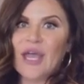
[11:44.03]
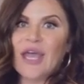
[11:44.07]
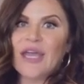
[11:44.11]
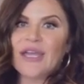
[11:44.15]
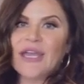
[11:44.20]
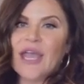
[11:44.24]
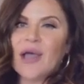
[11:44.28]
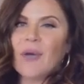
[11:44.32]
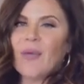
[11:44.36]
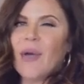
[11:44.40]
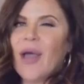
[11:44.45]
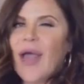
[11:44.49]

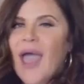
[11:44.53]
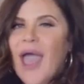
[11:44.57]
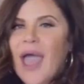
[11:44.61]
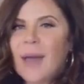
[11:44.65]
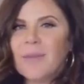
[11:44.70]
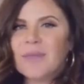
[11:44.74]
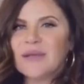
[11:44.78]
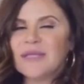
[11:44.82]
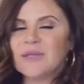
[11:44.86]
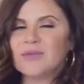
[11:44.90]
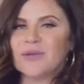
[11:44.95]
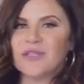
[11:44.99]
Now, what
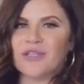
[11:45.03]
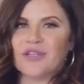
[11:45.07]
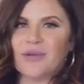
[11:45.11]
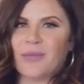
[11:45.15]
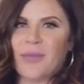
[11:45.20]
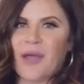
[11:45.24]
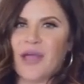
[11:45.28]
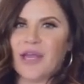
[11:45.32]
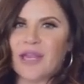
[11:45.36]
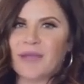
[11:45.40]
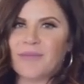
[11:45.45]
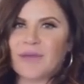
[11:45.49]
happens when your
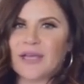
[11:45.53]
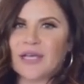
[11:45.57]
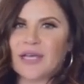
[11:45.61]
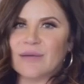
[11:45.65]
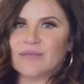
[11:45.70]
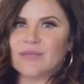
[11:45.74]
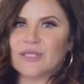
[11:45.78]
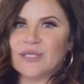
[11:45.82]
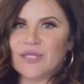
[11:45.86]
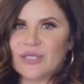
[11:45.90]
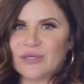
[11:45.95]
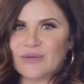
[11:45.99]
body
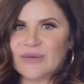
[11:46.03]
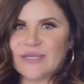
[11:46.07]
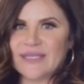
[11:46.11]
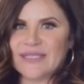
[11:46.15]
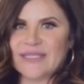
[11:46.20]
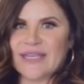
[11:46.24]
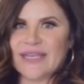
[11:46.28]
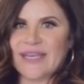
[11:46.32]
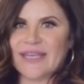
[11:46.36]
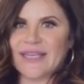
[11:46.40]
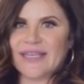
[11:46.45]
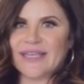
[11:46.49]
becomes too
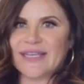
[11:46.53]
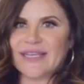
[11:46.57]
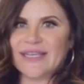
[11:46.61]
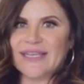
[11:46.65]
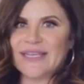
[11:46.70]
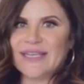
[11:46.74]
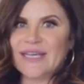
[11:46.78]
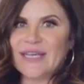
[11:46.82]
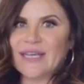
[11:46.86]
acidic?